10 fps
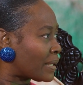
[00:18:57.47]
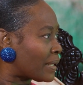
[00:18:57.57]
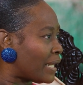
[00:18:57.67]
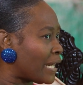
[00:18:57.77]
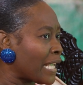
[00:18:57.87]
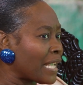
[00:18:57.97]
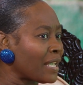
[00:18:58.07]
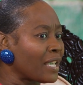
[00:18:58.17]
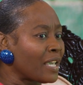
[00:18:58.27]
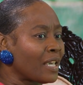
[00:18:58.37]

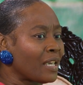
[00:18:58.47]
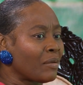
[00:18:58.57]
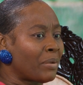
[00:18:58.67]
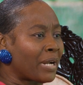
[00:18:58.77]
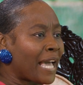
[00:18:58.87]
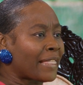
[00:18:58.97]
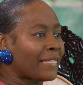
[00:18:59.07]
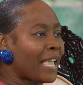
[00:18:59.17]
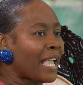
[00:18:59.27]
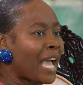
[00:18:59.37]
setting, but I
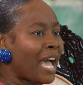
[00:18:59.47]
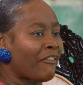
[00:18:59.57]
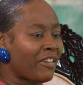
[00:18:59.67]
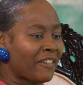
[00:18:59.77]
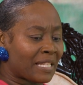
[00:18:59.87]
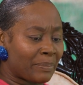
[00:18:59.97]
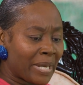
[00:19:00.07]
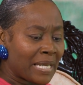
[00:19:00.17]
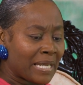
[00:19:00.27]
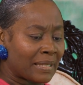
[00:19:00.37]
think I've
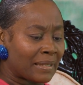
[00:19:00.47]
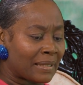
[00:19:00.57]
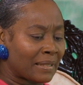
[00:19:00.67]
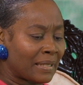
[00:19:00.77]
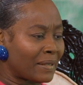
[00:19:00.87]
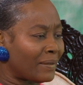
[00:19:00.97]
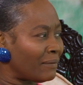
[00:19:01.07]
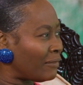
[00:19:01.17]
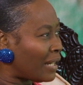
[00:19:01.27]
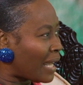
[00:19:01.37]
experienced
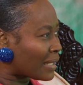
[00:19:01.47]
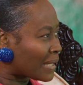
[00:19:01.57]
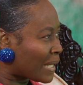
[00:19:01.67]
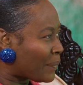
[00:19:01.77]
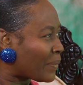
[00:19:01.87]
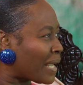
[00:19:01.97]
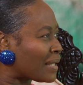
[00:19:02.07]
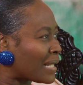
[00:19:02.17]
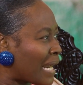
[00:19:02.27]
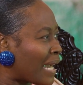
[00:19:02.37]
like
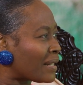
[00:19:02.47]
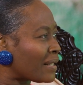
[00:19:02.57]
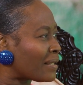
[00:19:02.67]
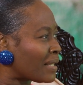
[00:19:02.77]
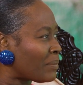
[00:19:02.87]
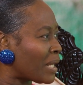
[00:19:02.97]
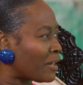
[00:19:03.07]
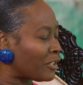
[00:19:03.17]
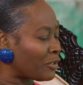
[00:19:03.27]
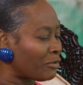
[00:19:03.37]
something slightly
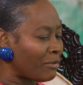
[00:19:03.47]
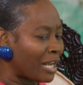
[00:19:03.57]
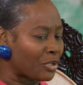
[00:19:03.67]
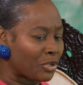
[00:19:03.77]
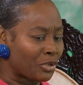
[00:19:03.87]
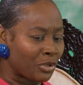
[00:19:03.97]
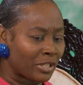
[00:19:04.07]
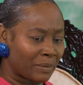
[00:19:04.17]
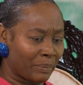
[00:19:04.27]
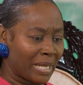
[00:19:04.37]
similar to what you just